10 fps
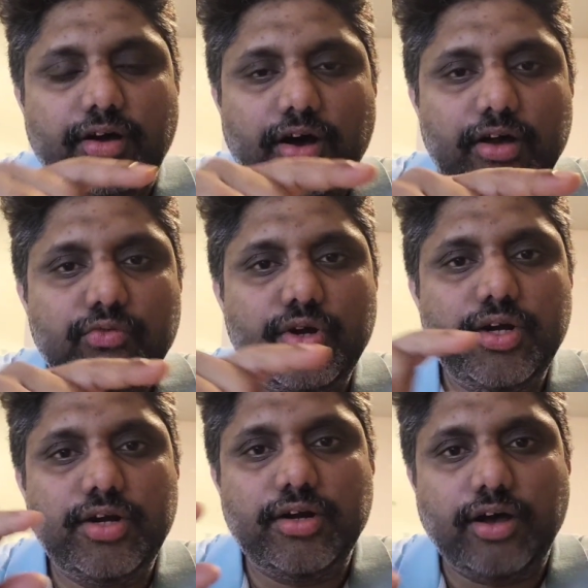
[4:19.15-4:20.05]

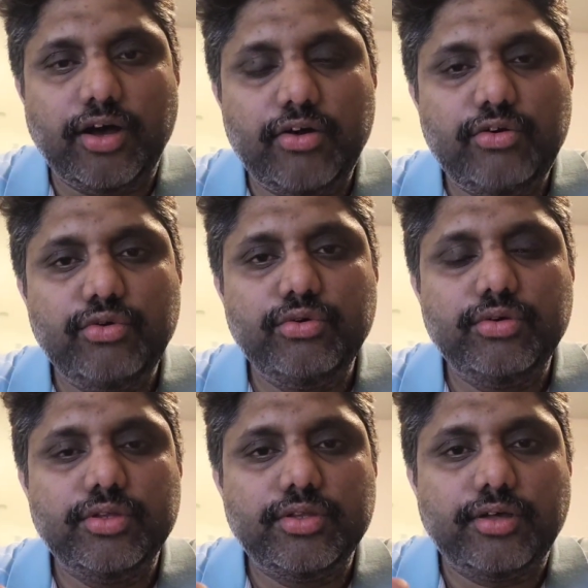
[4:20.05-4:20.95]
R1 and R2
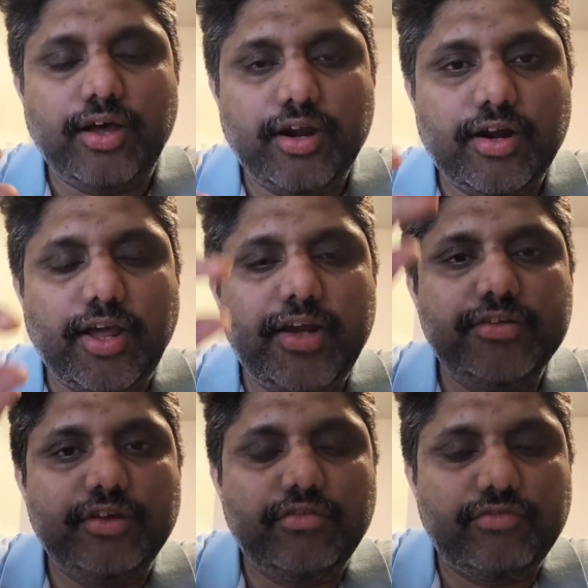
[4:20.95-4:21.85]
are
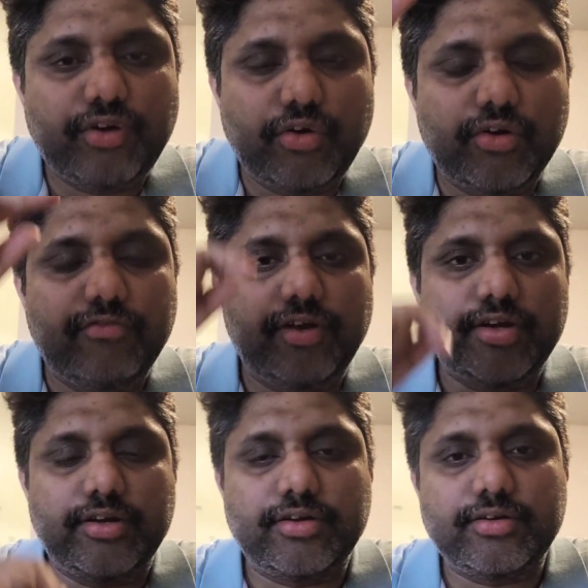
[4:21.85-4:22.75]
clients of Route
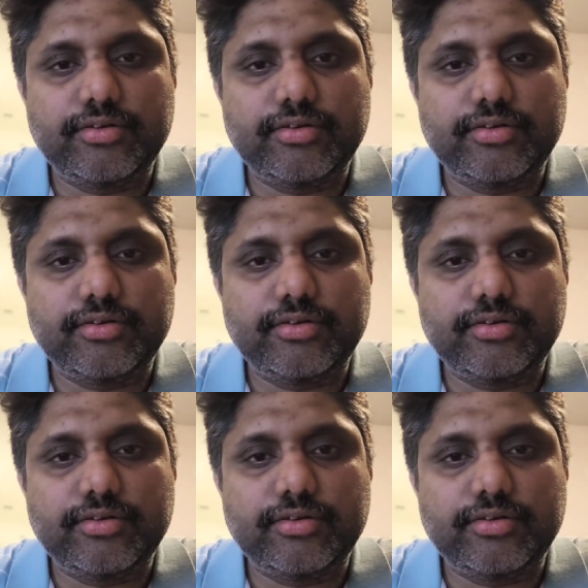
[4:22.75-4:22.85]
Reflector.